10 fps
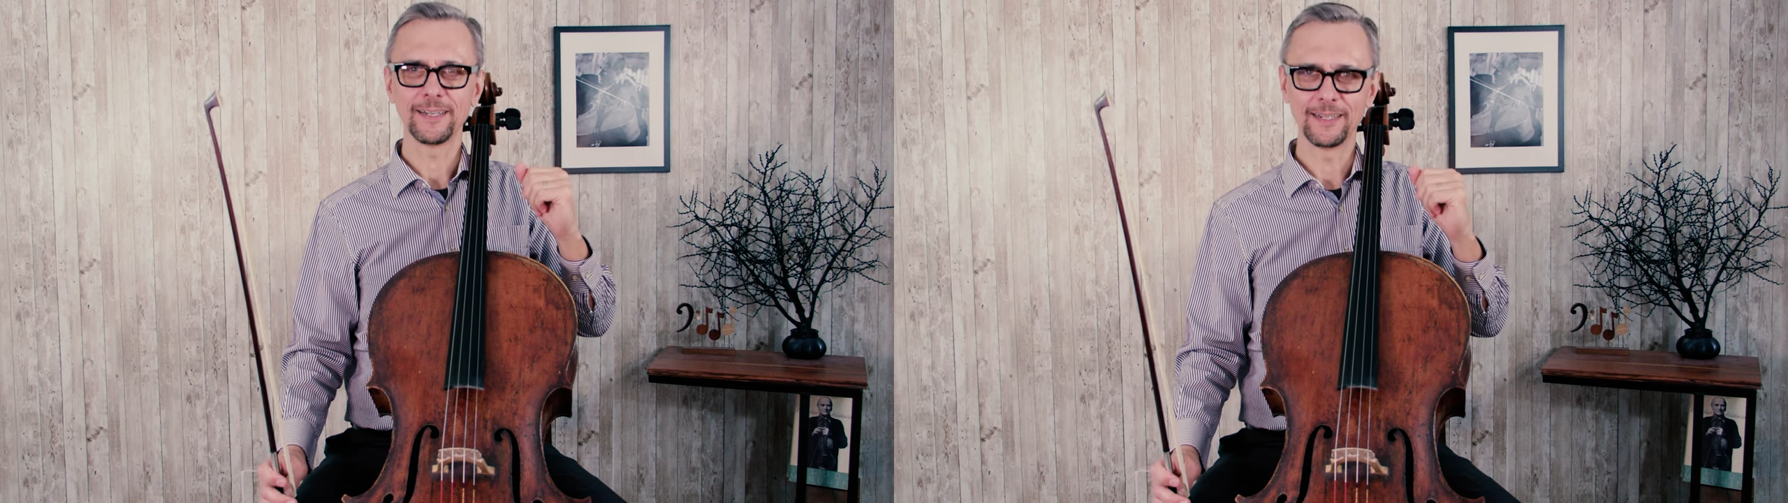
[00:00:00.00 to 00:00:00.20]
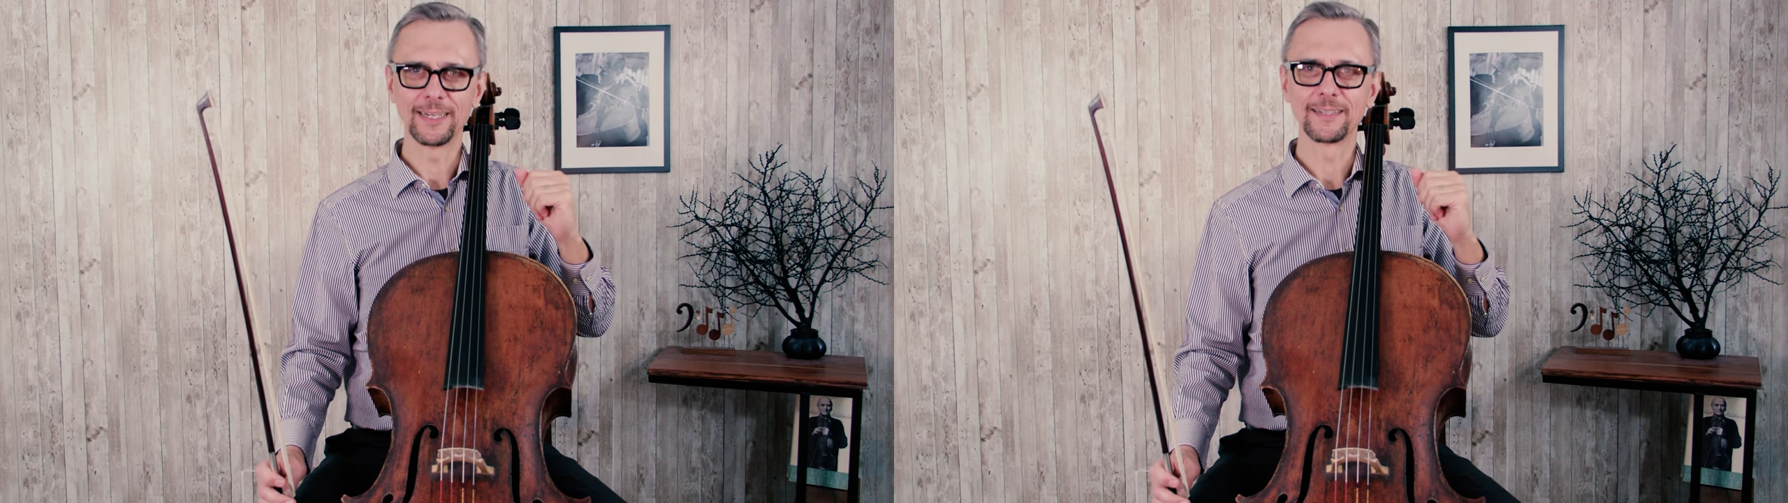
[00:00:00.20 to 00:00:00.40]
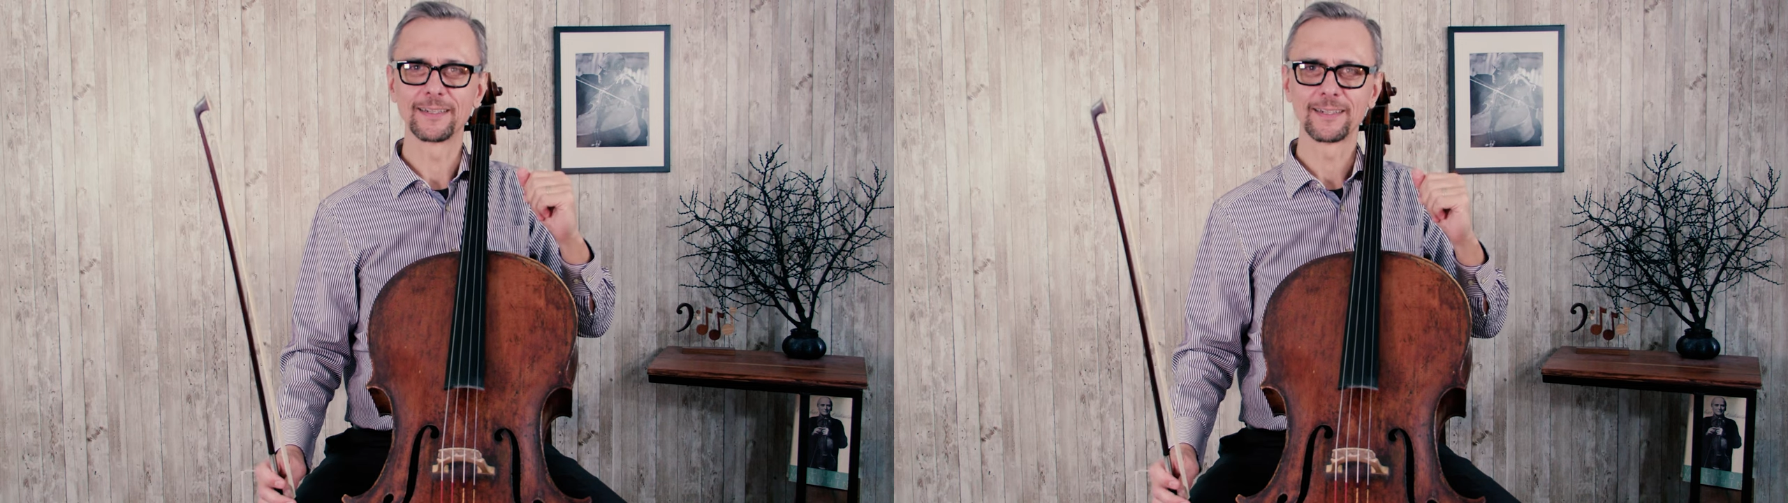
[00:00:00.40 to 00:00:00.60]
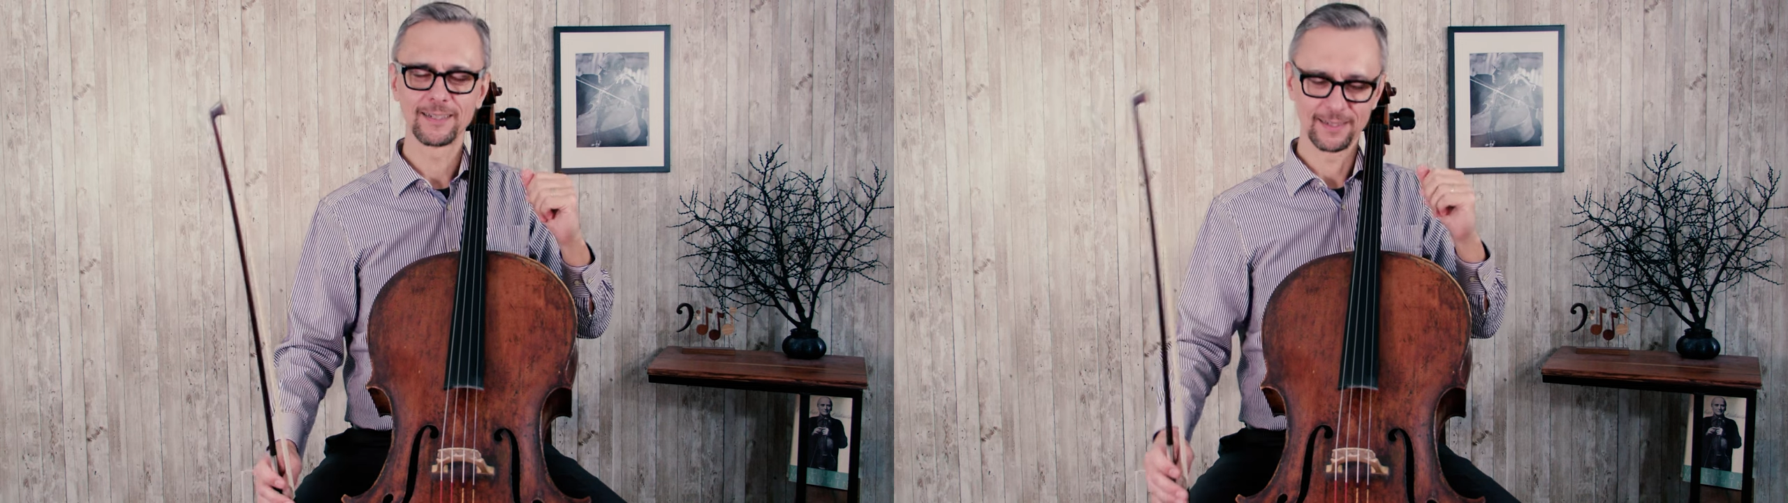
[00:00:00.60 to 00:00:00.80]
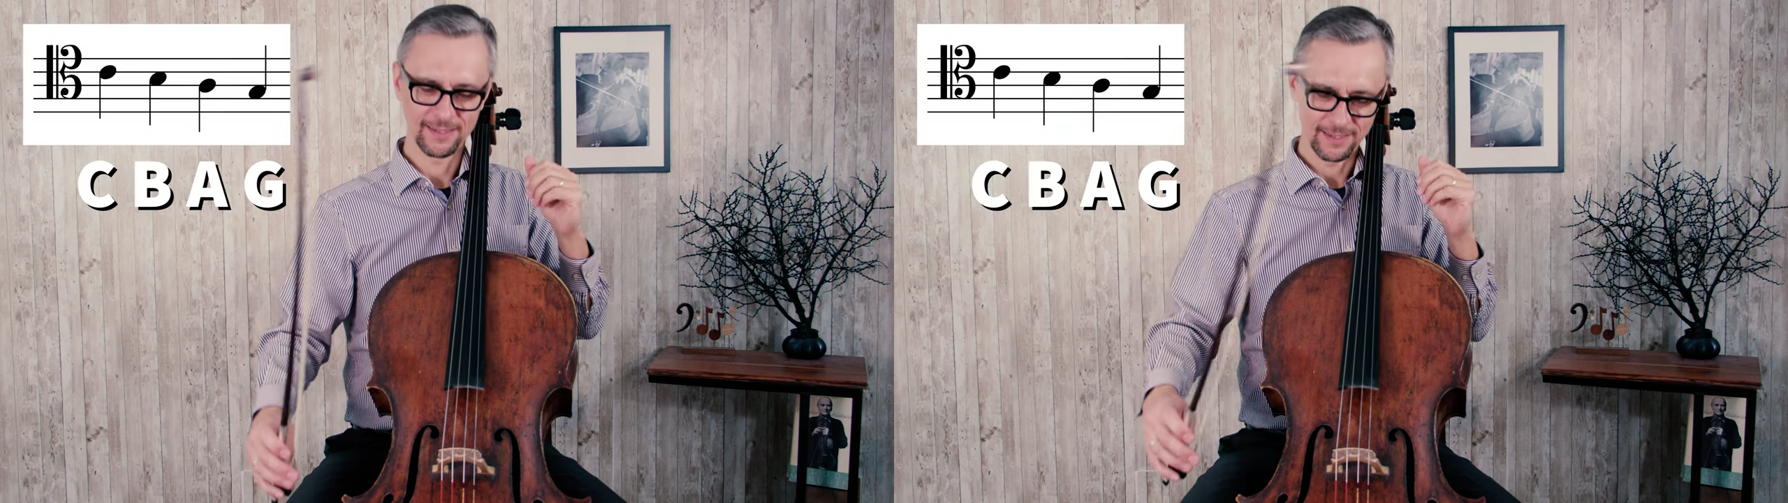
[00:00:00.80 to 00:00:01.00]
another.
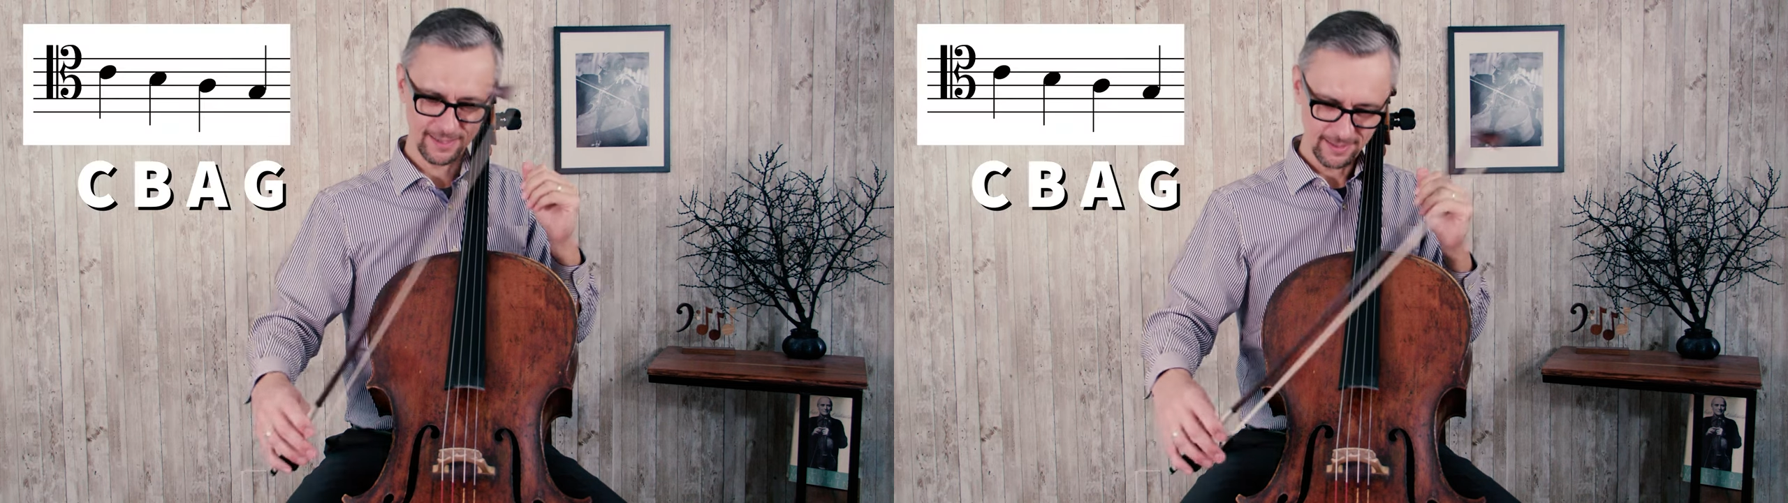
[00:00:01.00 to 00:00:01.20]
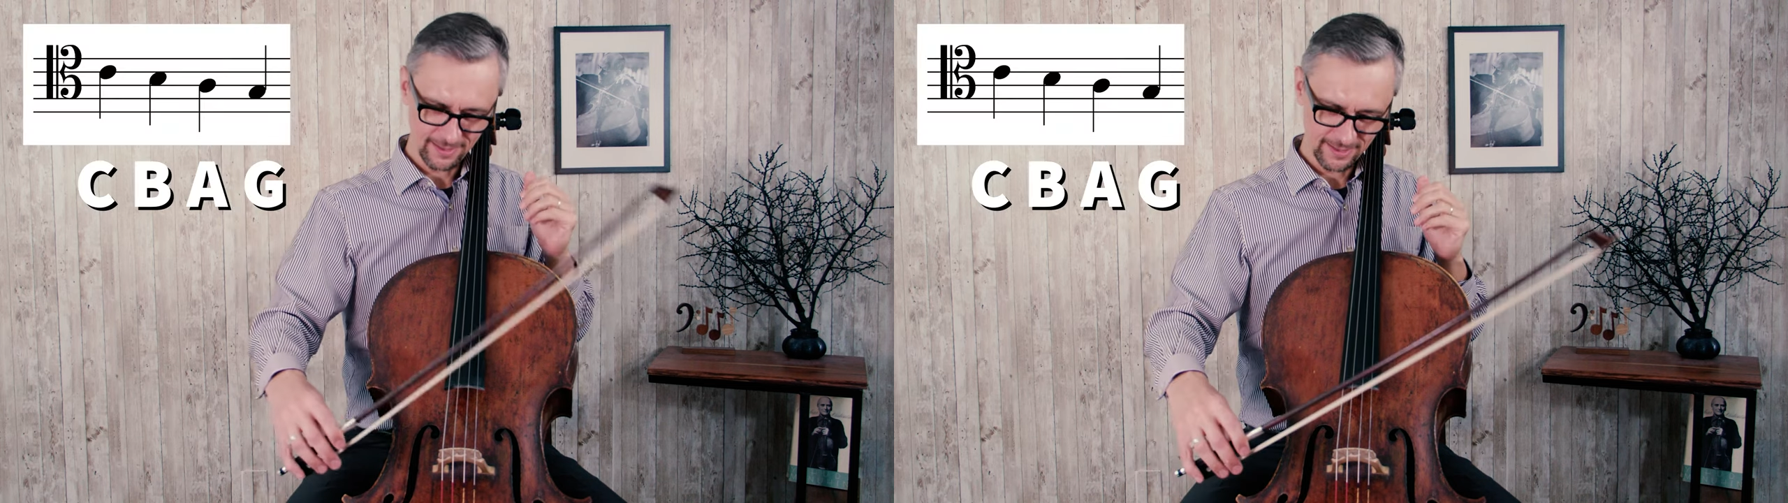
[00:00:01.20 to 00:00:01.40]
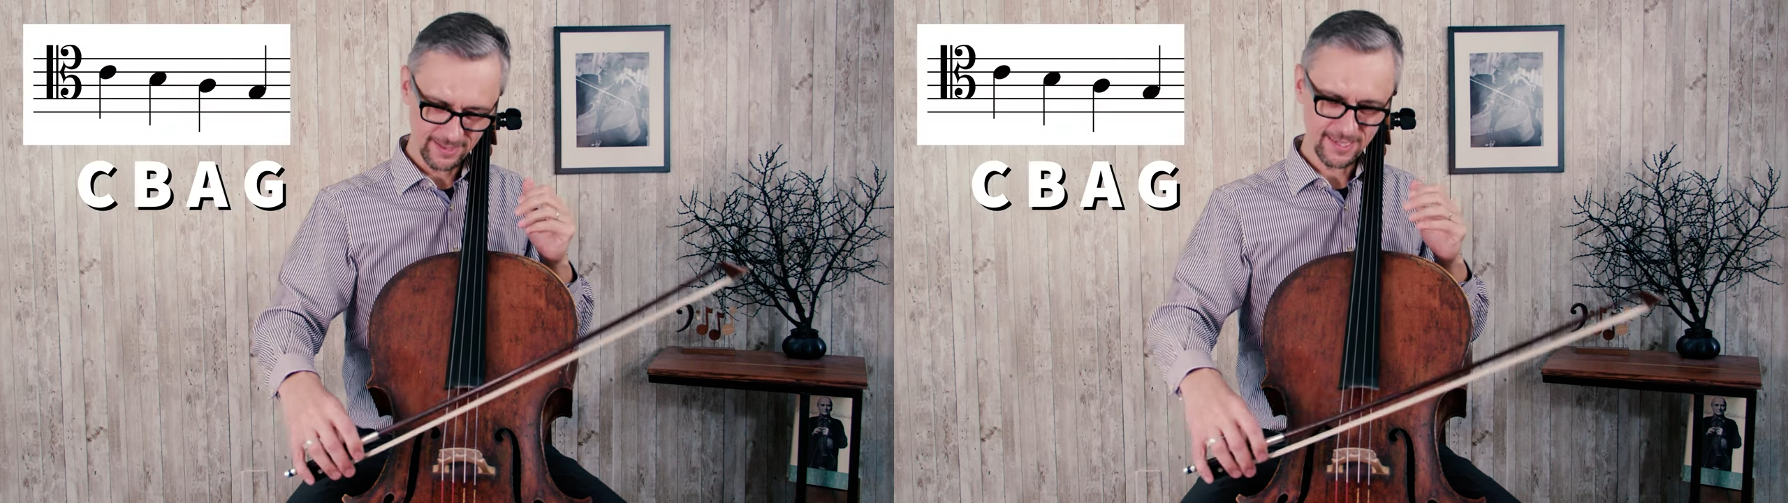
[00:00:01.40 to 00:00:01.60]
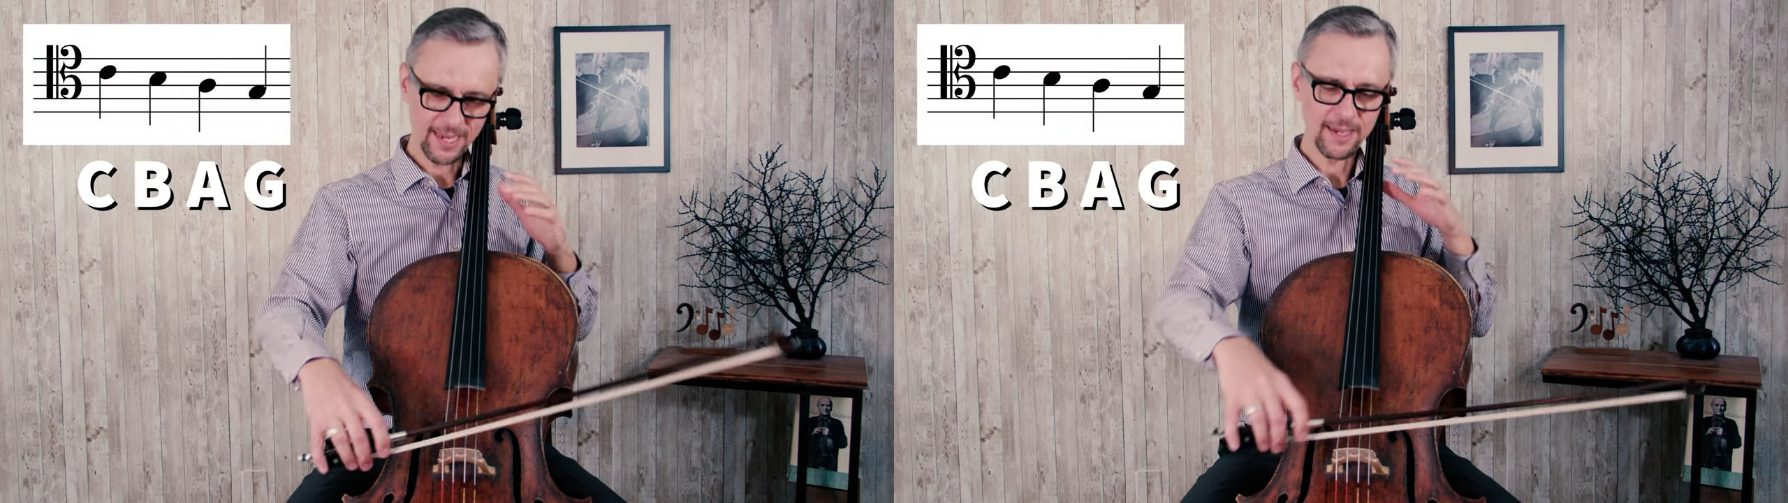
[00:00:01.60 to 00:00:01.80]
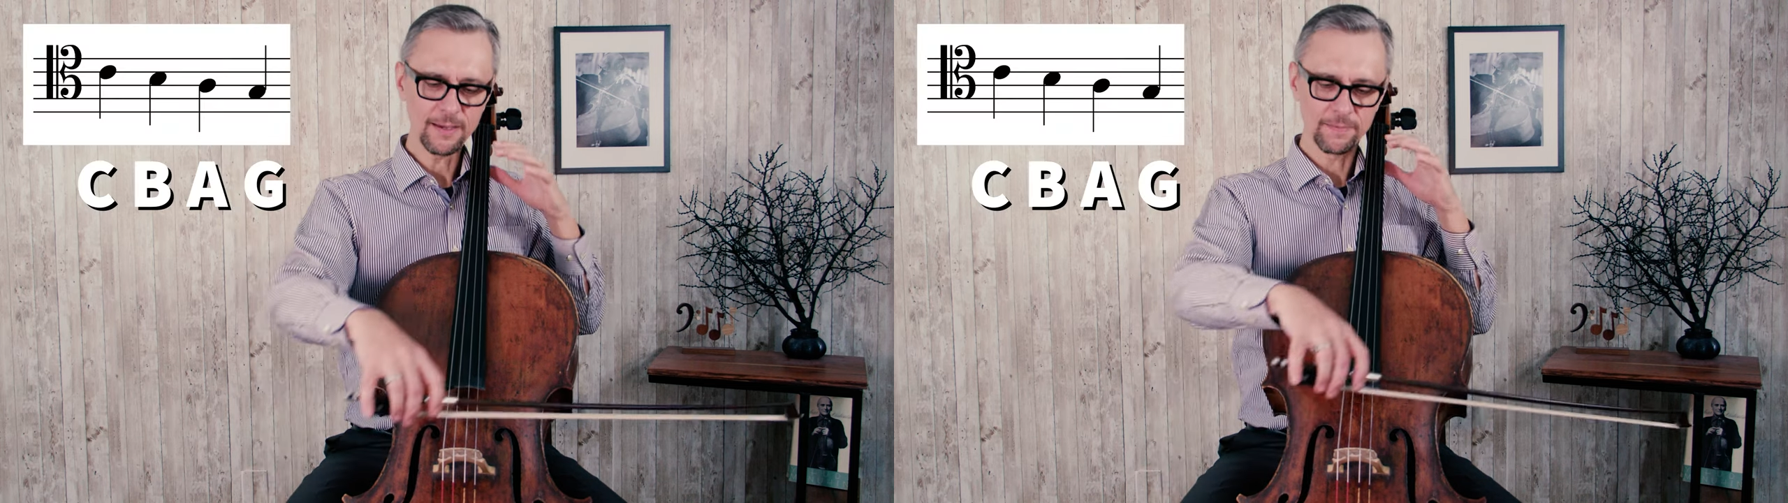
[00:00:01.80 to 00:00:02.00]

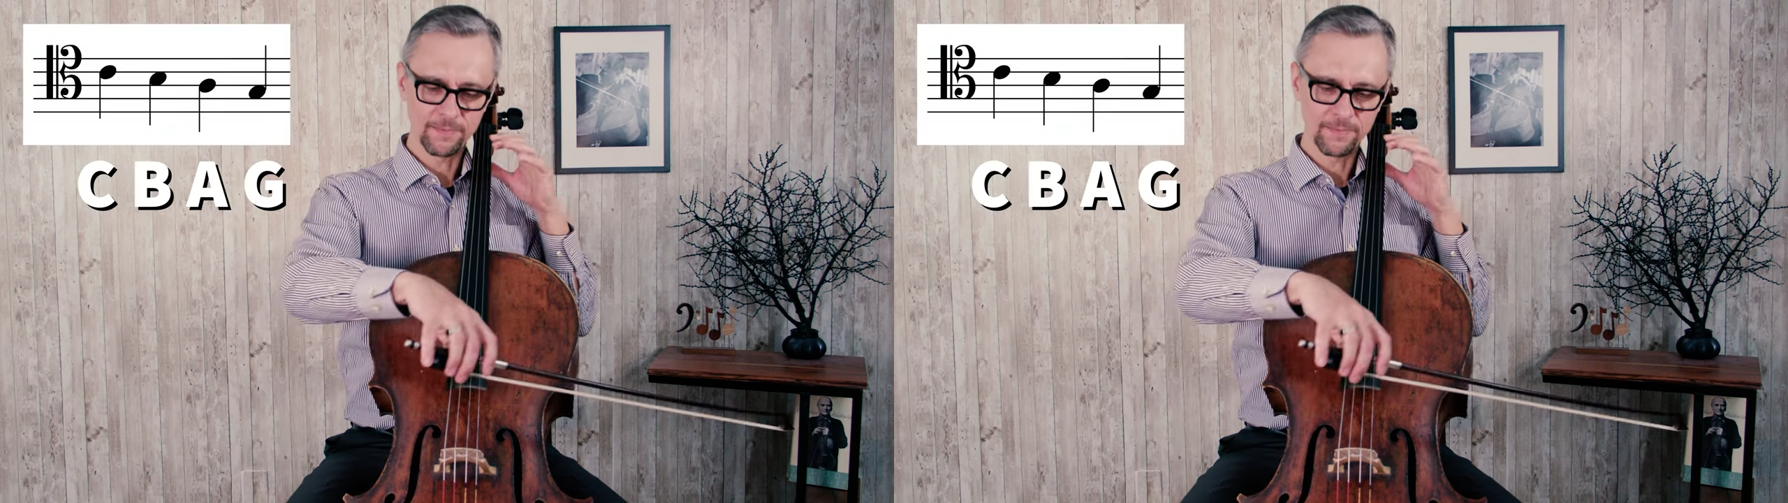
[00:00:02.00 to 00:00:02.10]
C,